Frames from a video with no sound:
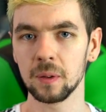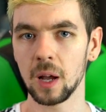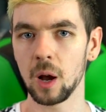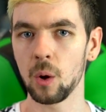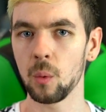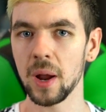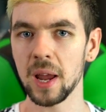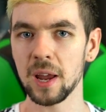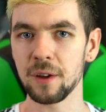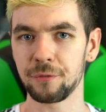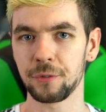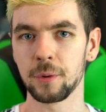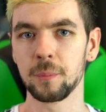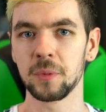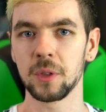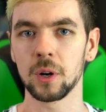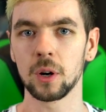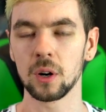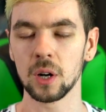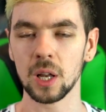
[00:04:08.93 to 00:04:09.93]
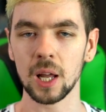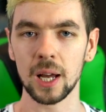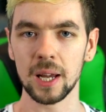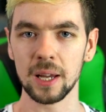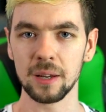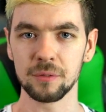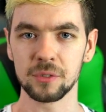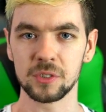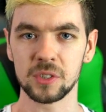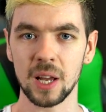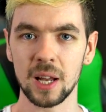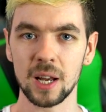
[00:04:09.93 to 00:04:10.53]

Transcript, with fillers: away from their lives.